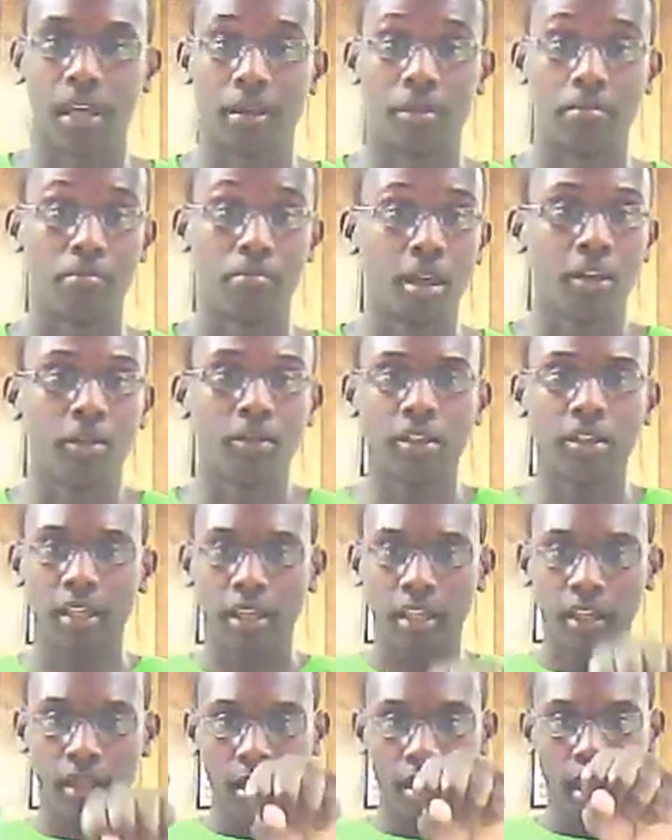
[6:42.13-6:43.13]
like
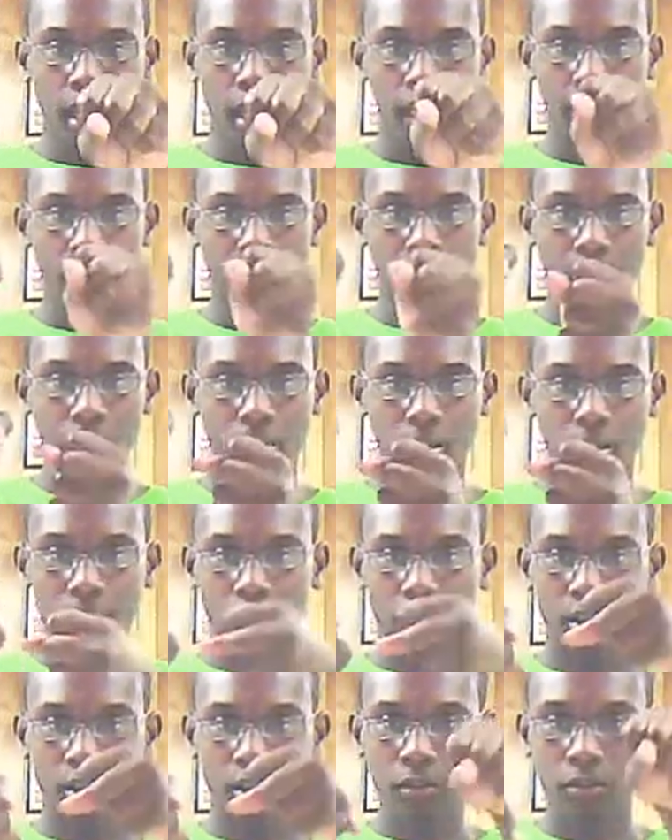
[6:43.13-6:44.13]
melty, and you'll be able to
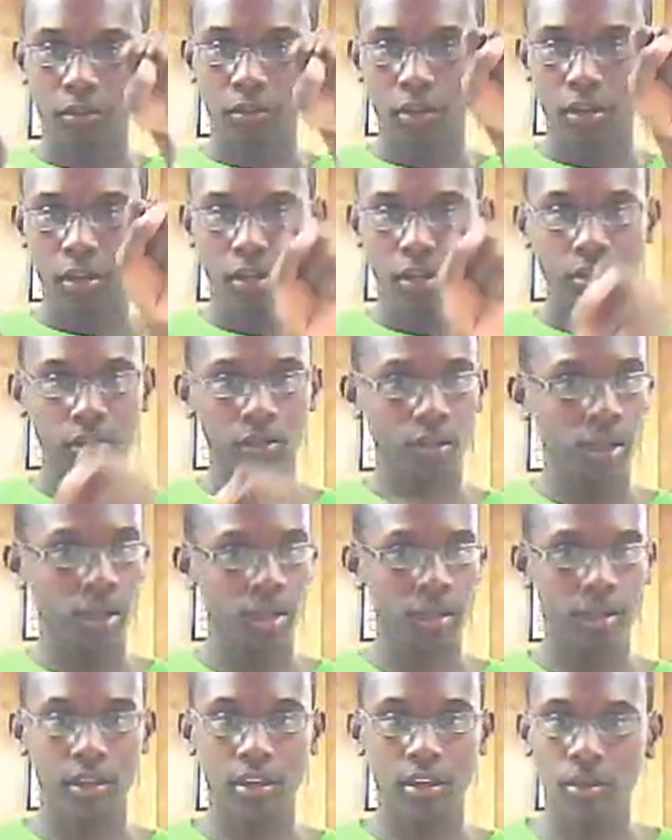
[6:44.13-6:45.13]
maneuver it and do
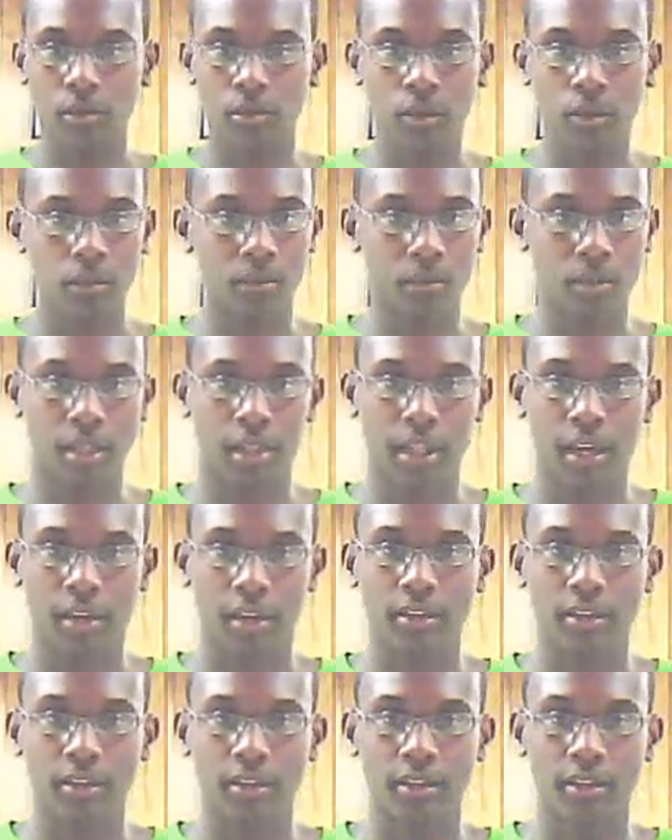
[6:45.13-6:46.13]
anything you want with the
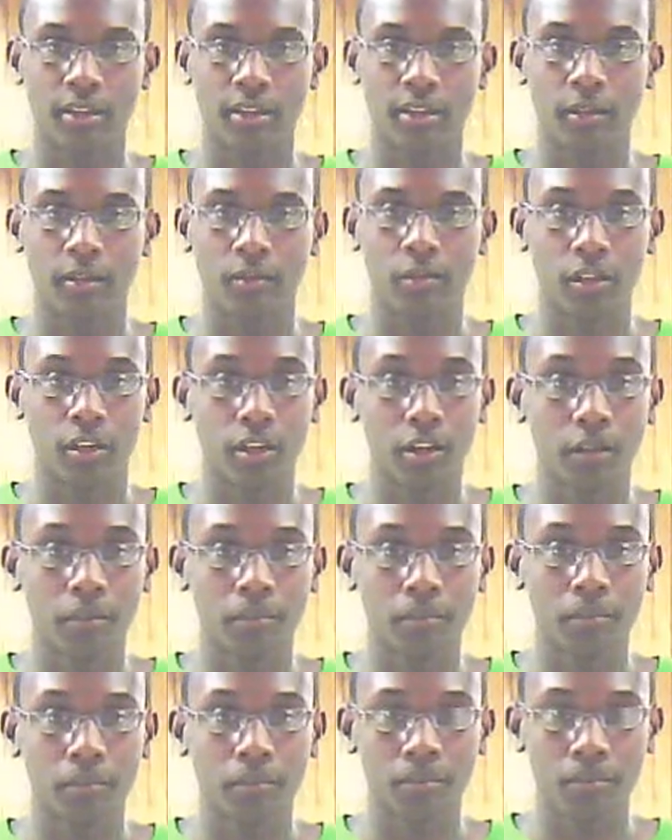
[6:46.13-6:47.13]
Laffy Taffy,
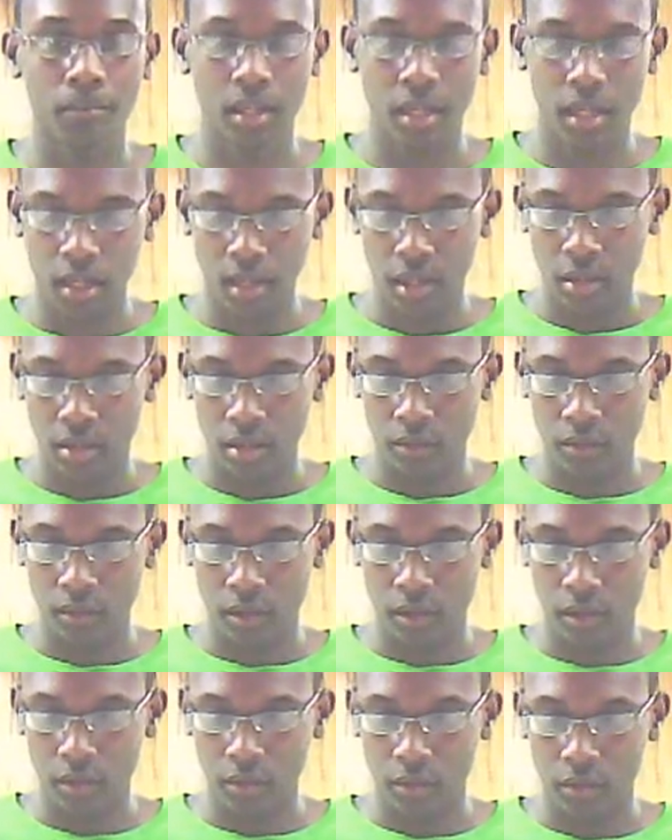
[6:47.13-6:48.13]

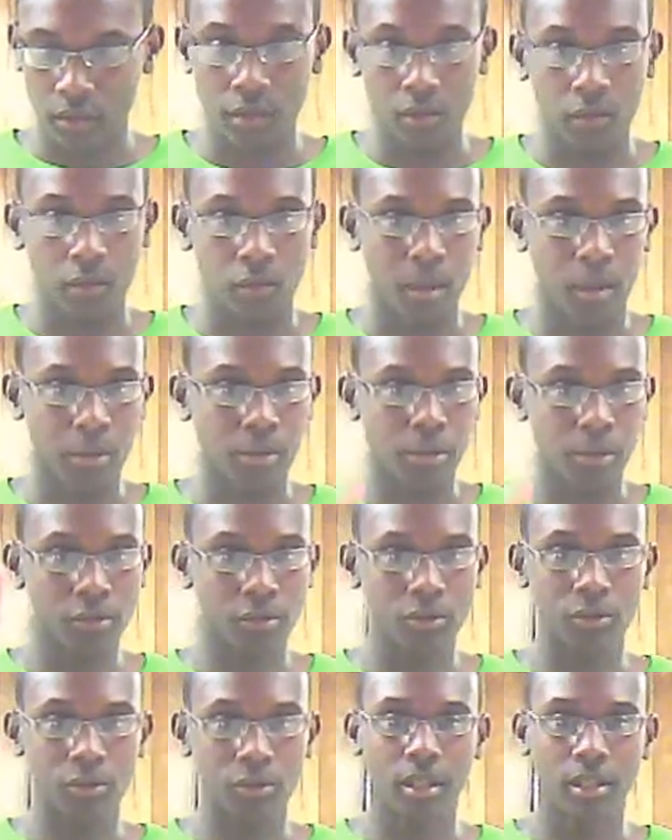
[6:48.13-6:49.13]
So remember
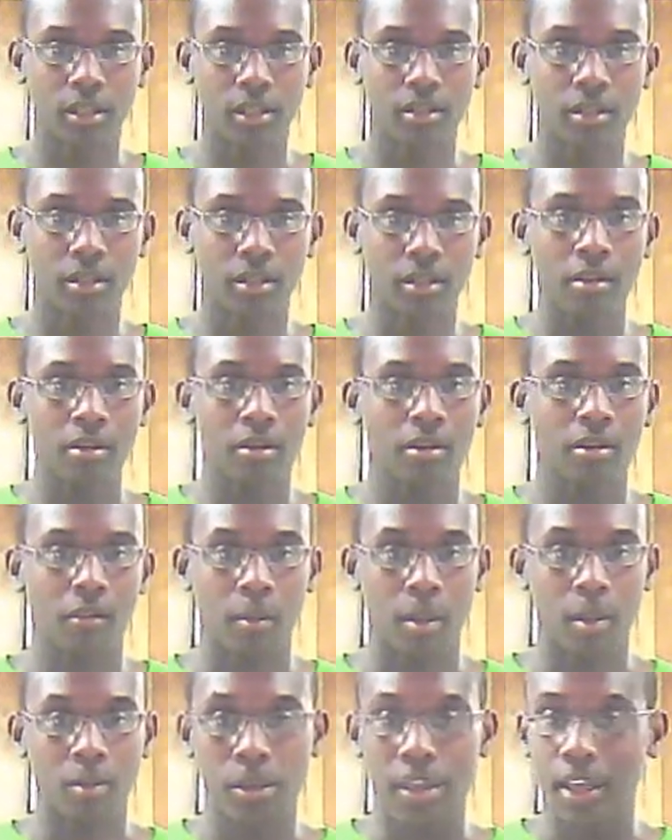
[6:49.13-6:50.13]
those tricks,
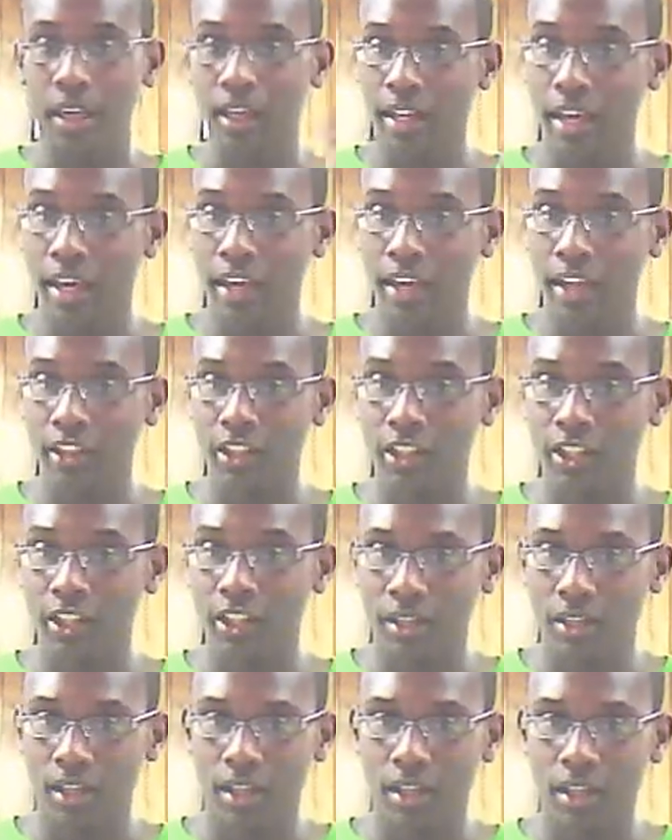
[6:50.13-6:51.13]
remember that
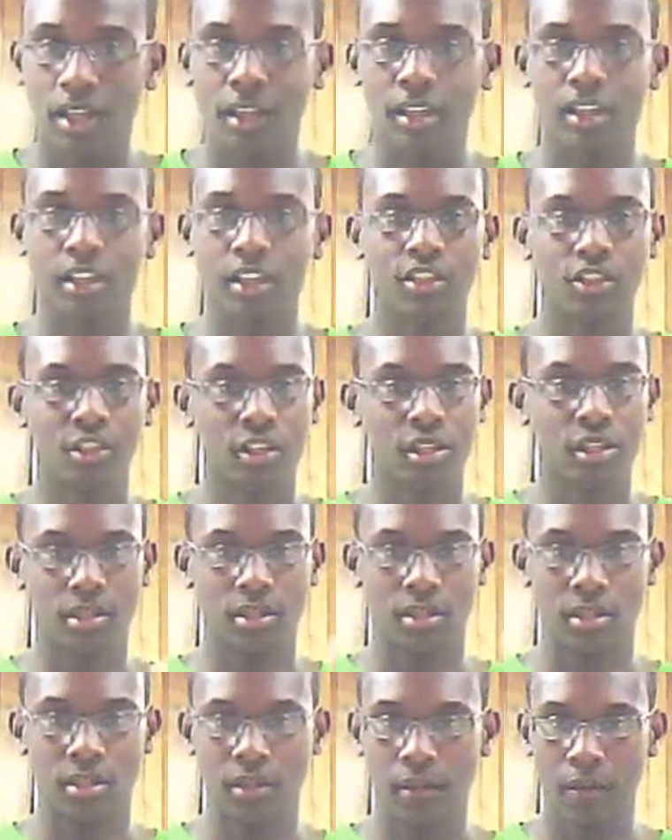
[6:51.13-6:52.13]
analogy, and
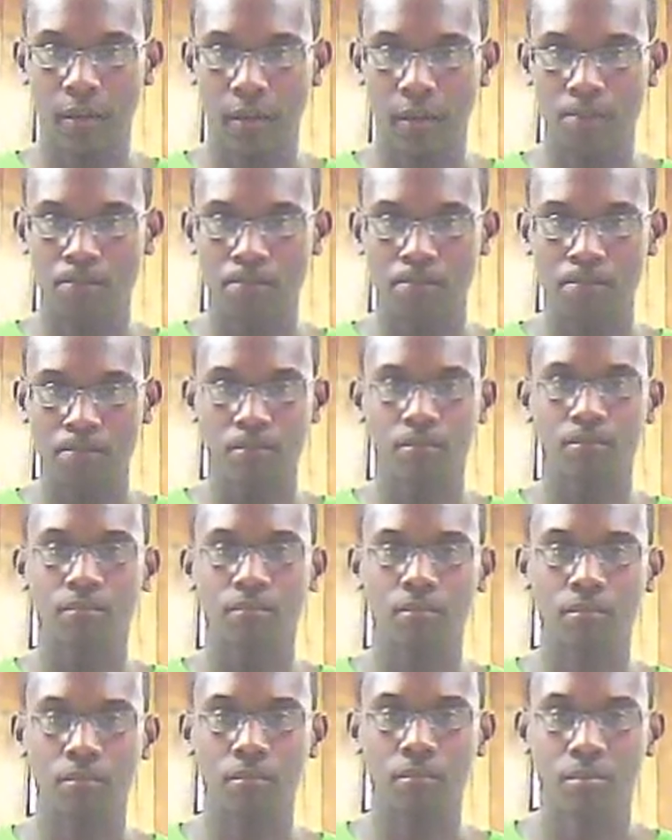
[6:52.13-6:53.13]
just
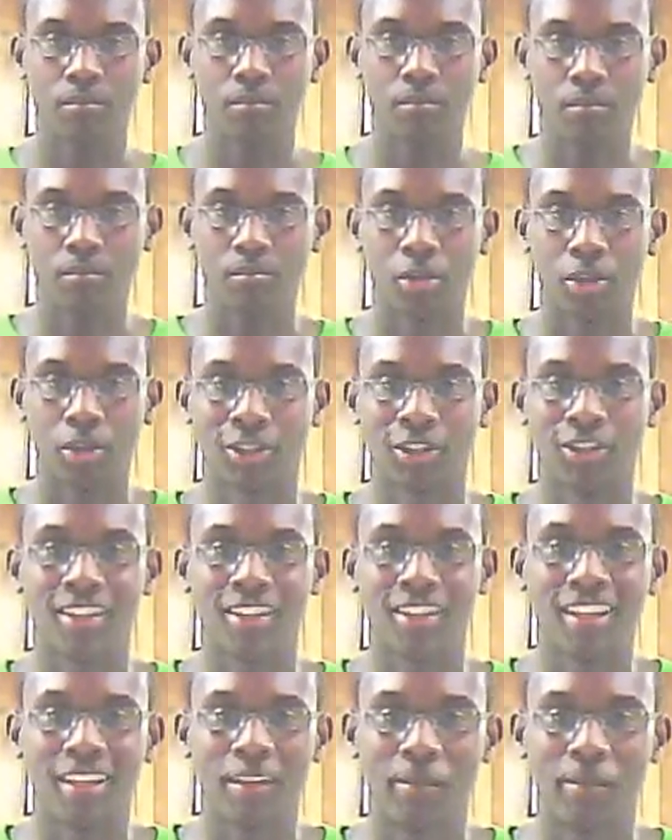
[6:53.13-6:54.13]
push it to
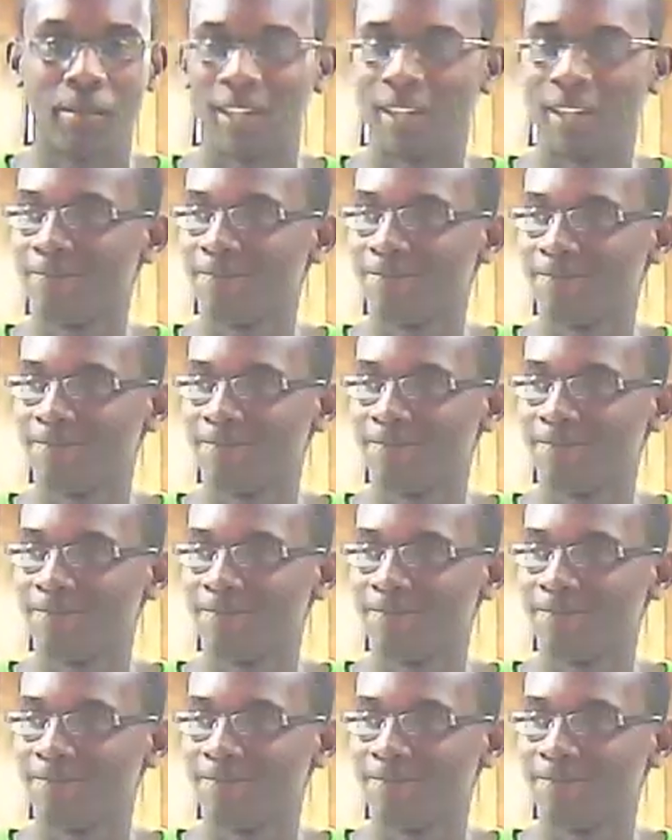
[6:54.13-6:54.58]
the limit.